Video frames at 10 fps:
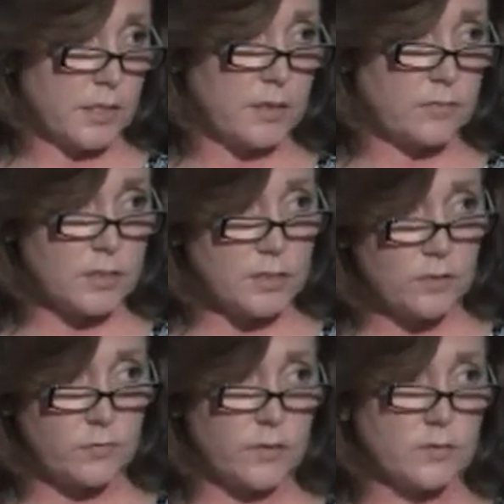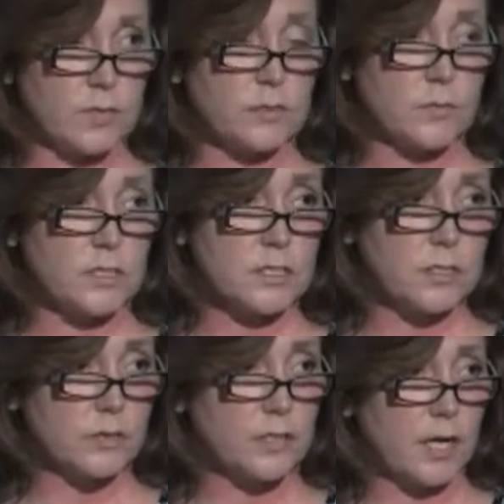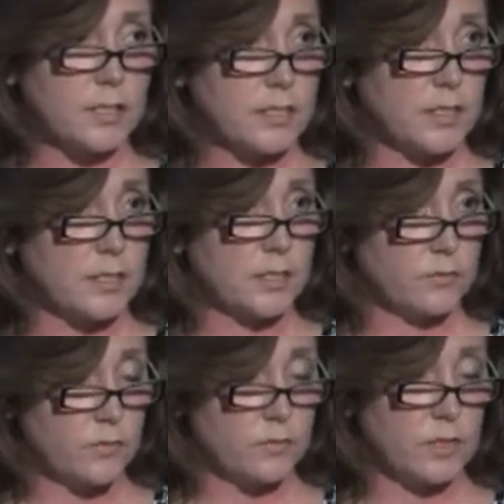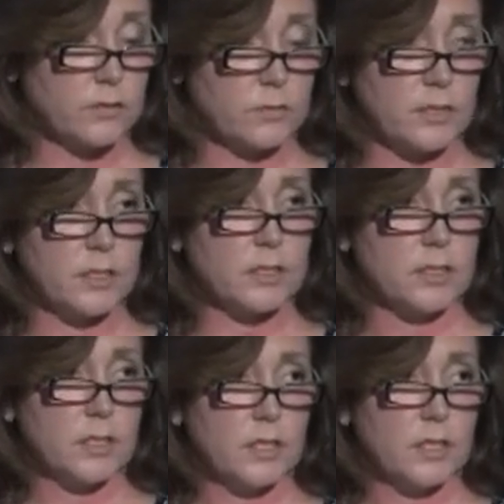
even into the fifties, Missus Sloane dies in nineteen fifty-three,